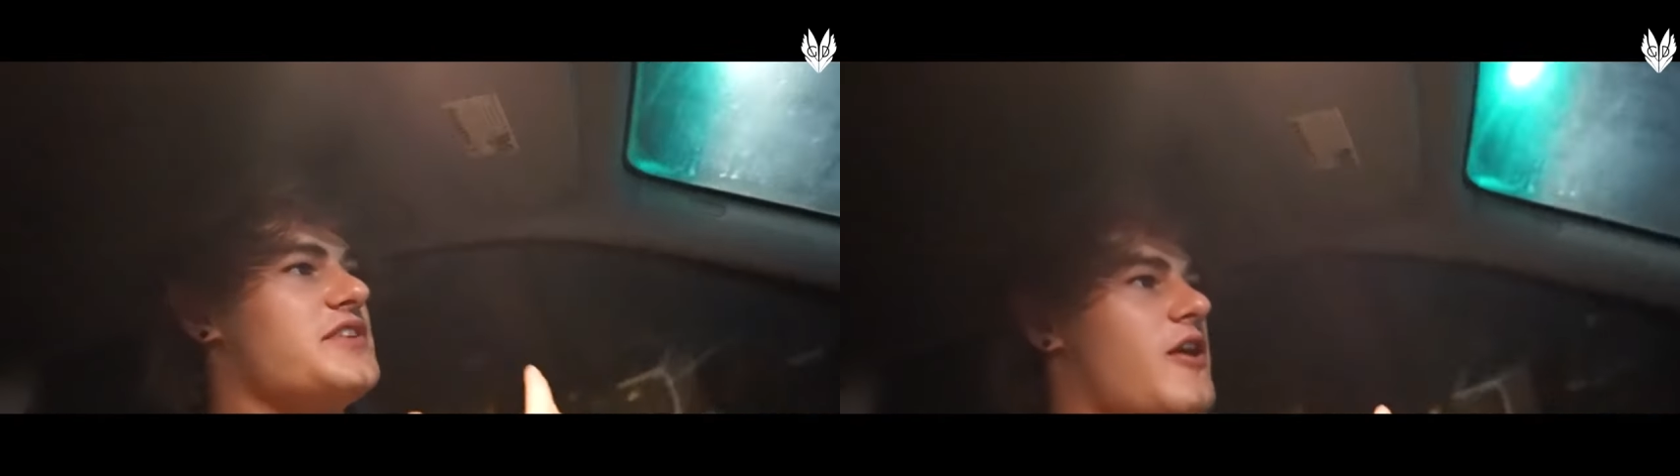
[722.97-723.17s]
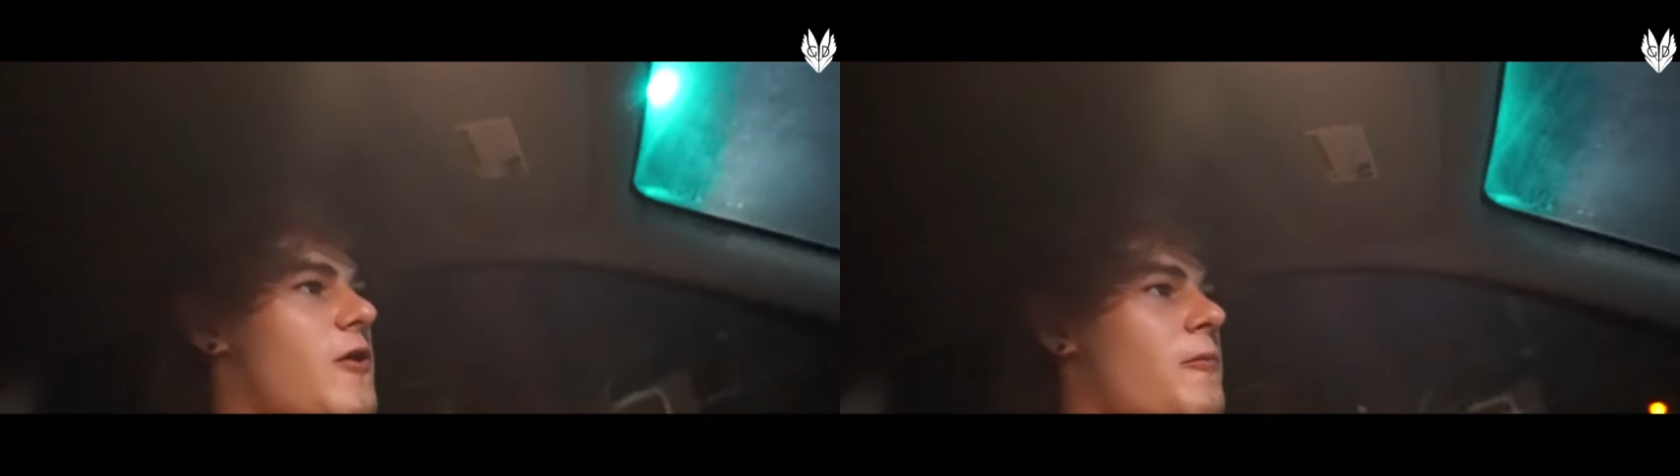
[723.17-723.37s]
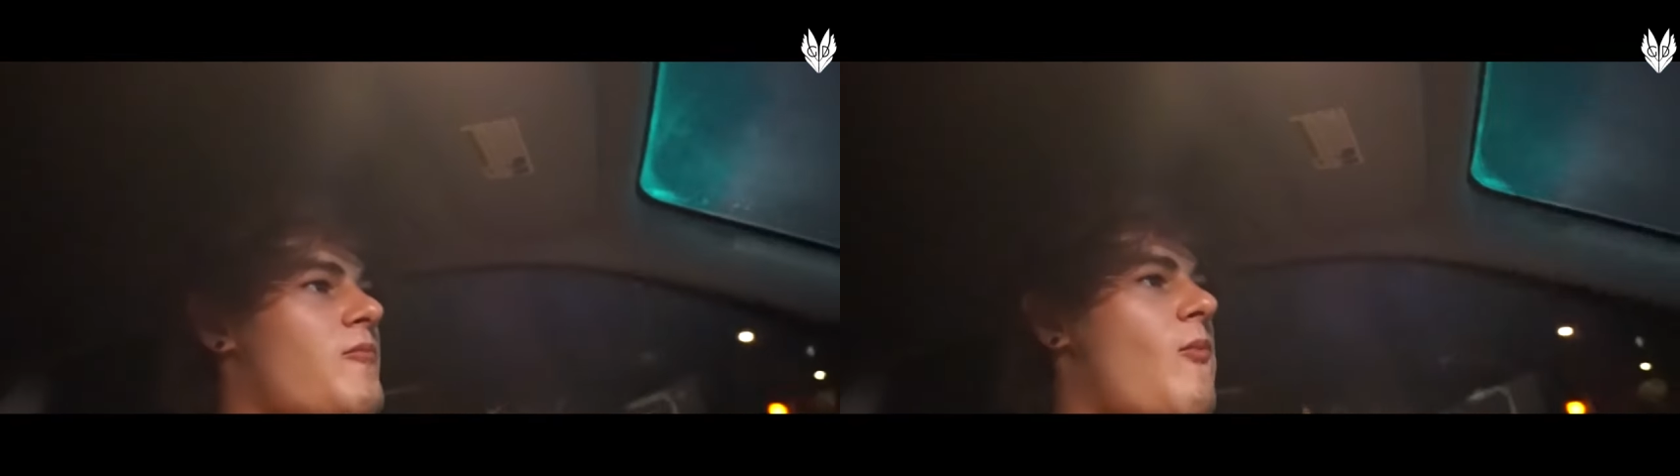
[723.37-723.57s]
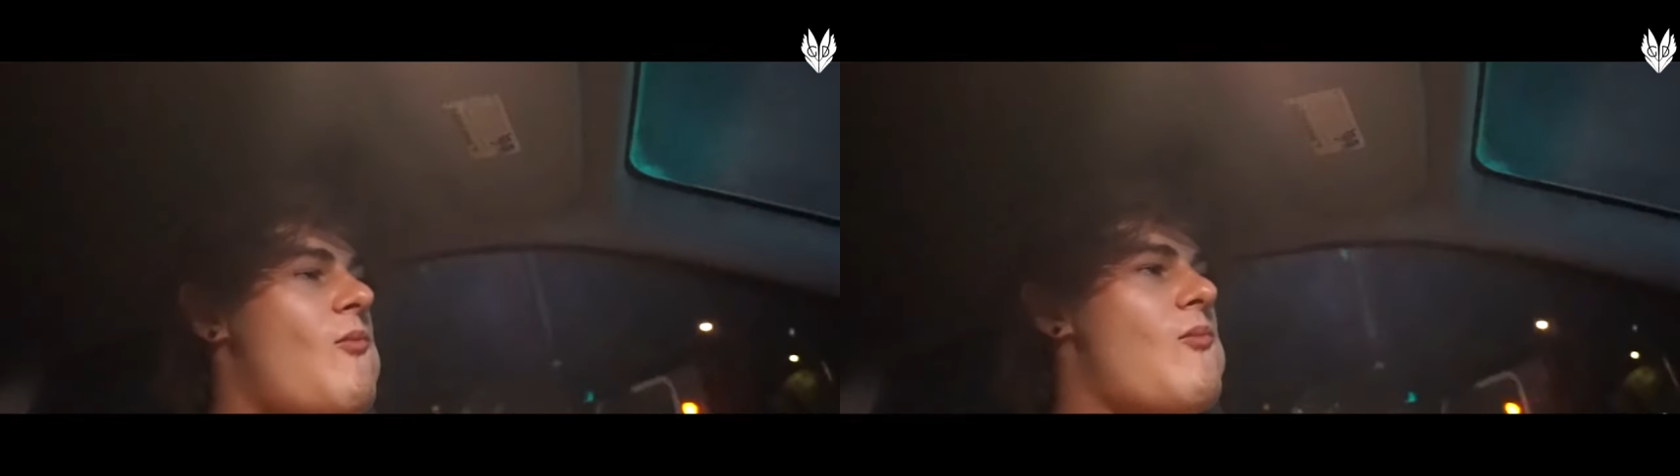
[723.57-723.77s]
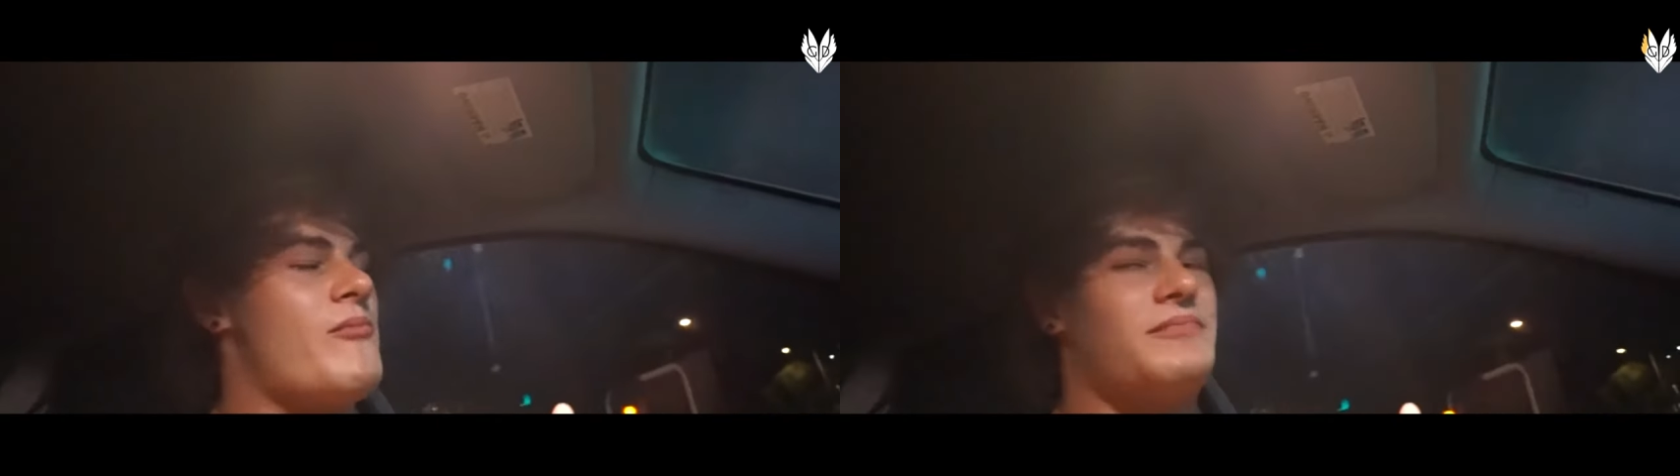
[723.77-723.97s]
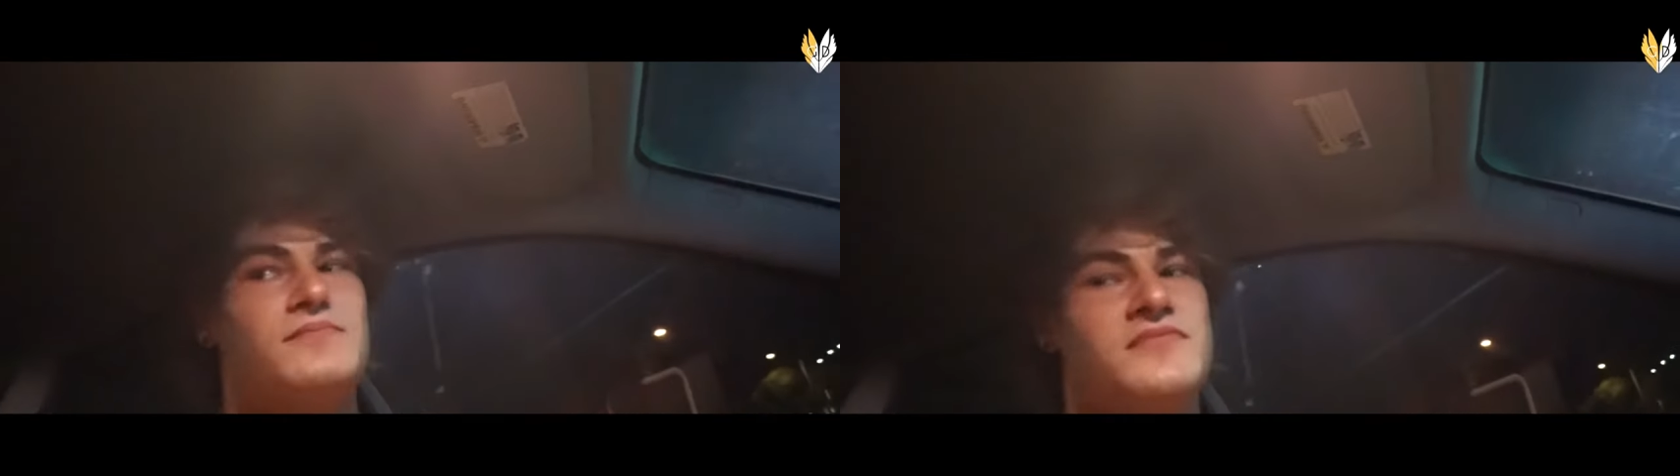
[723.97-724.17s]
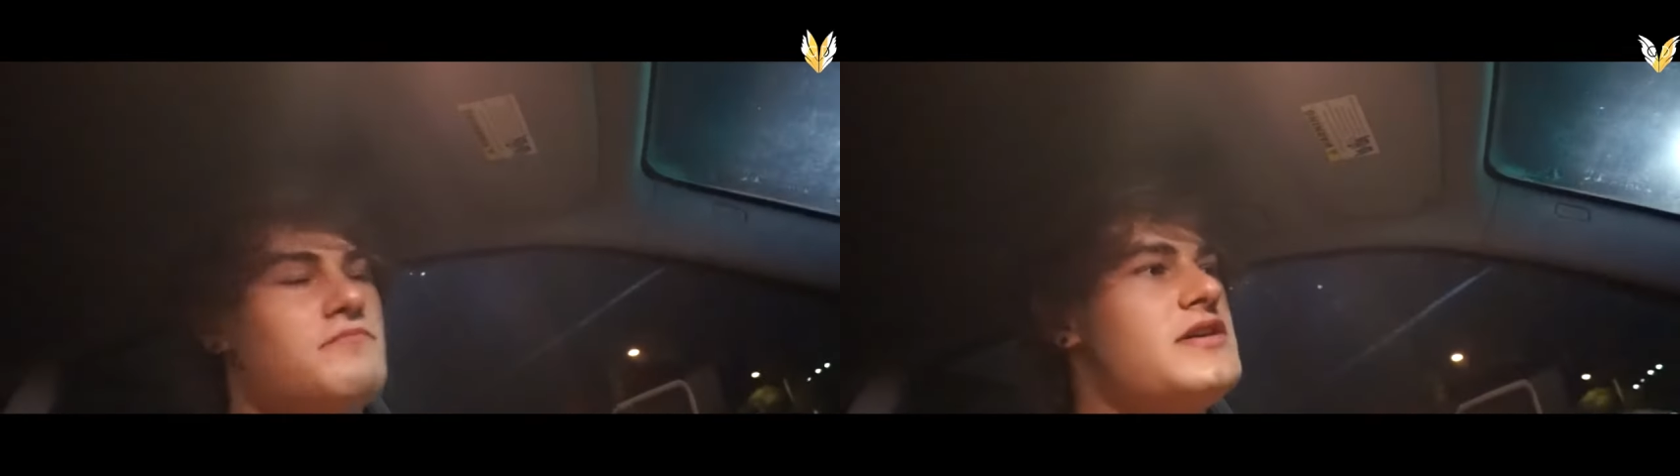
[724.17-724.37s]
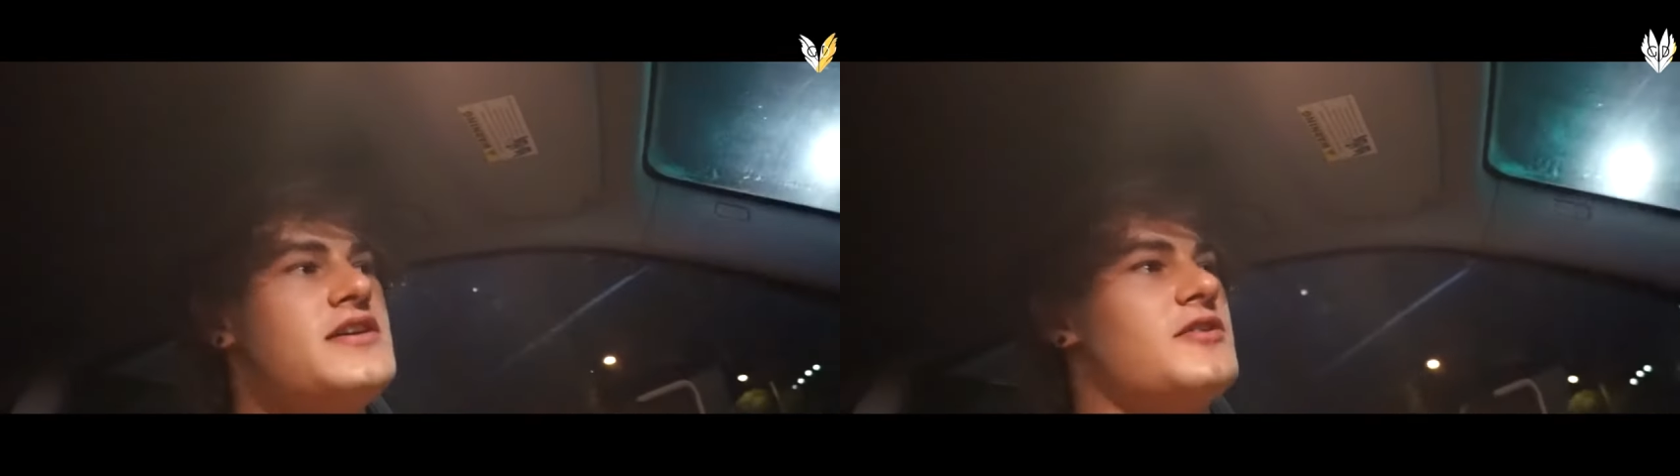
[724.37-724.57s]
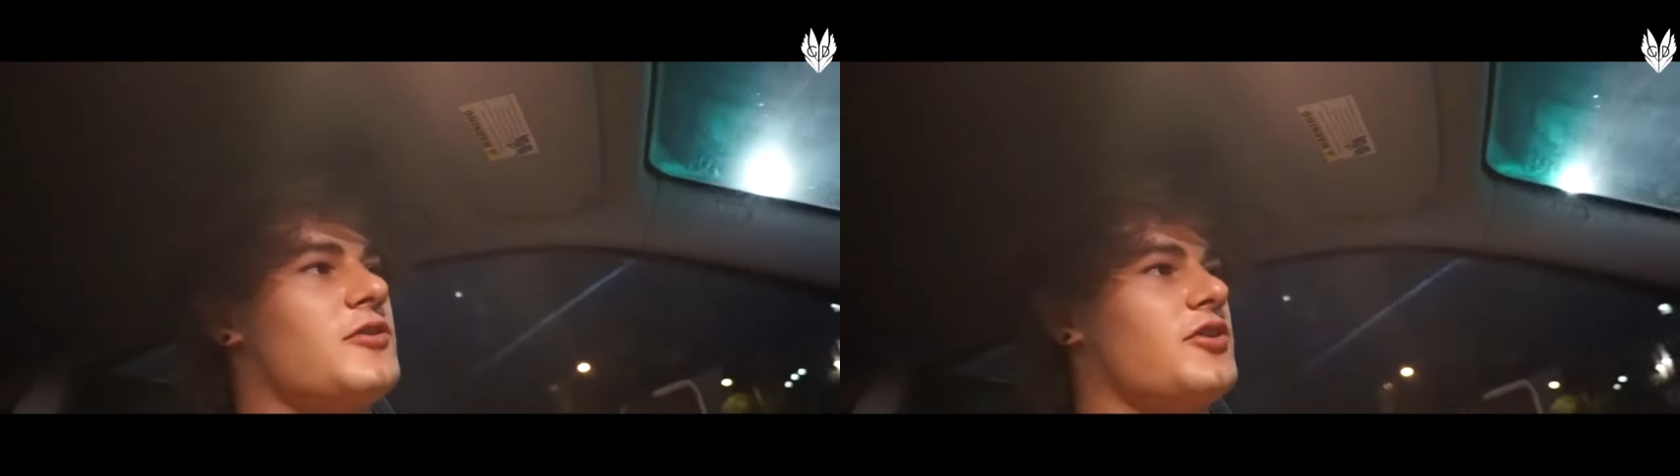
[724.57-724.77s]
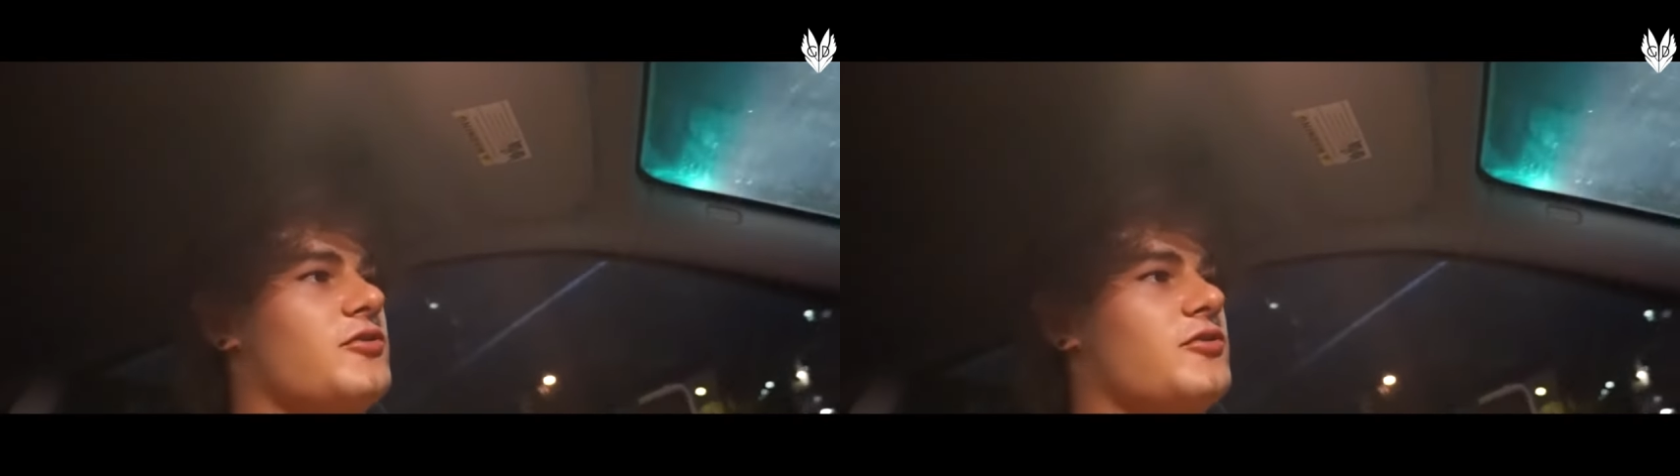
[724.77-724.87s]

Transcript: you know, me or